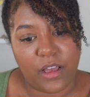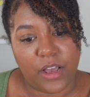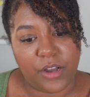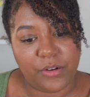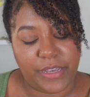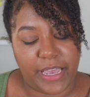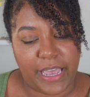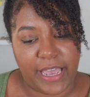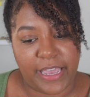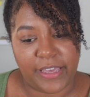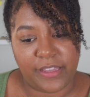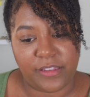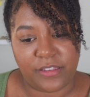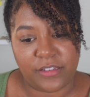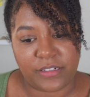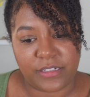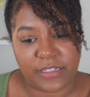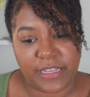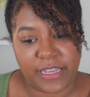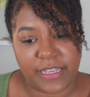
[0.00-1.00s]
Okay, it
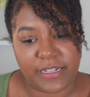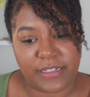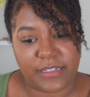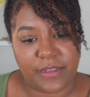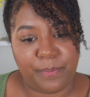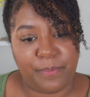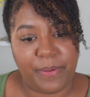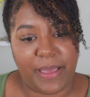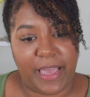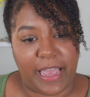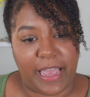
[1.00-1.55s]
looks like it's a